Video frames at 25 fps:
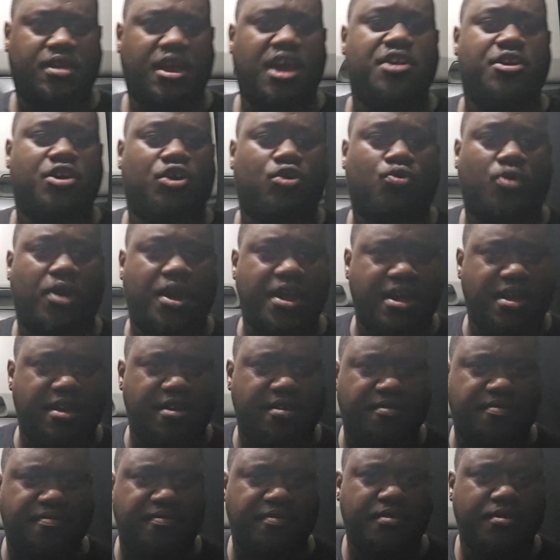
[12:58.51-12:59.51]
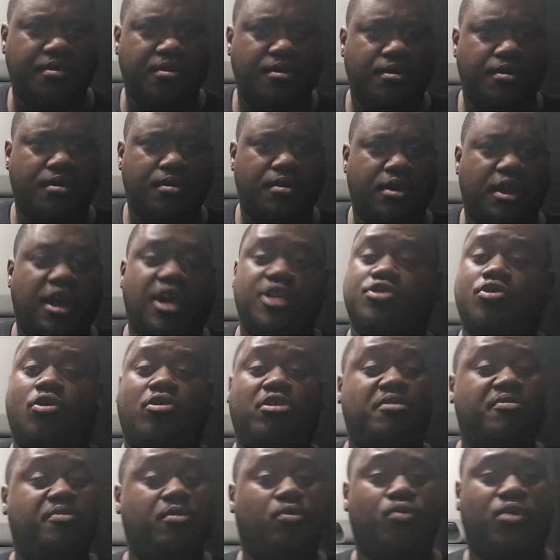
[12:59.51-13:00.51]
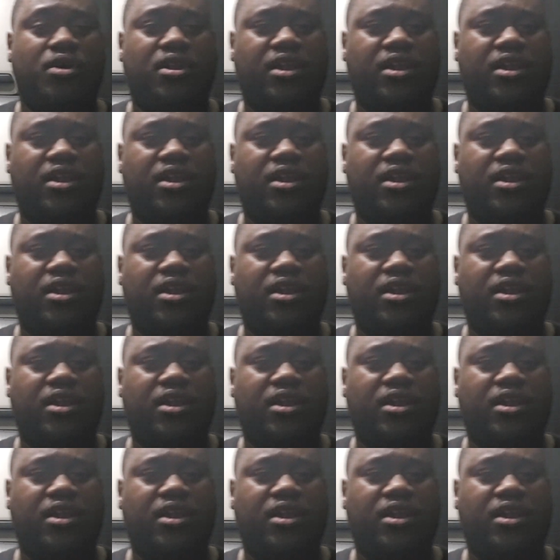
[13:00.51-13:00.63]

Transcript: in the grave and don't even